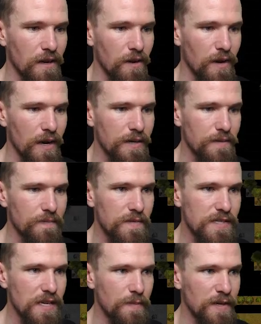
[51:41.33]
All right,
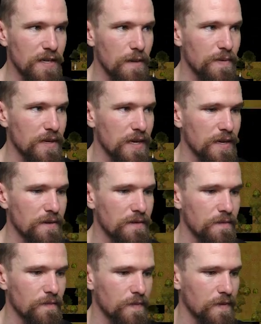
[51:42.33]
stepping it up again.
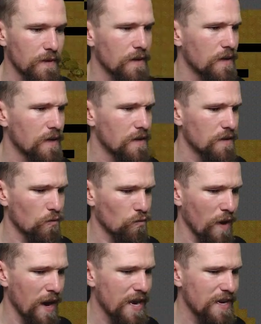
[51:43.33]
The
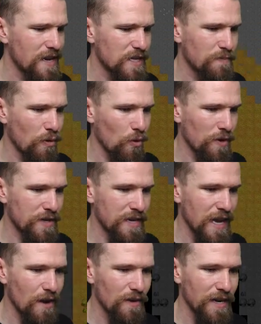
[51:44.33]
rain is pouring
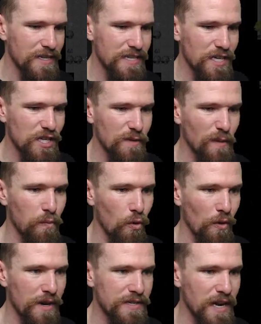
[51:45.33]
down, and it's actually going to be
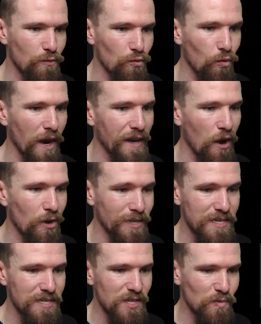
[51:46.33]
pouring down right
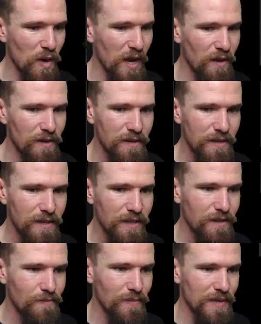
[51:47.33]
on us as well,
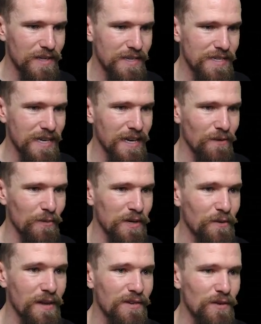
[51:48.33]
because we
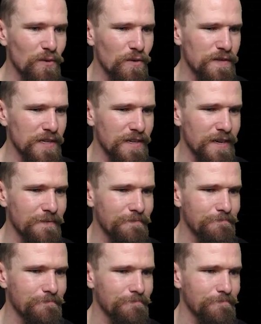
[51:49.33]
don't have any roofs in here.
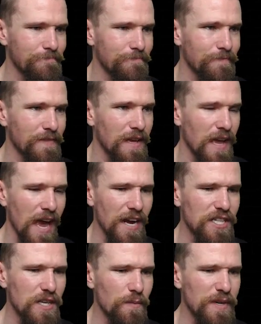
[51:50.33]

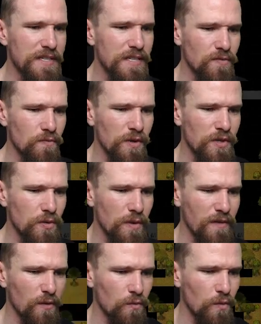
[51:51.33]
Actually, we do
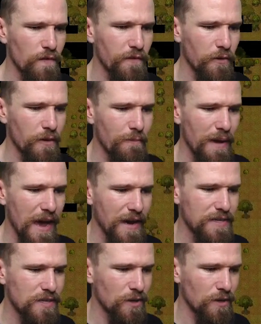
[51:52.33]
have a roof on the
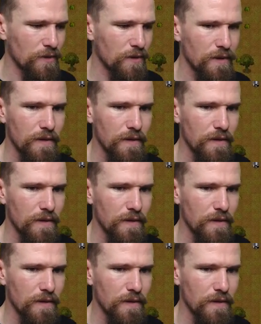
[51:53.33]
back, so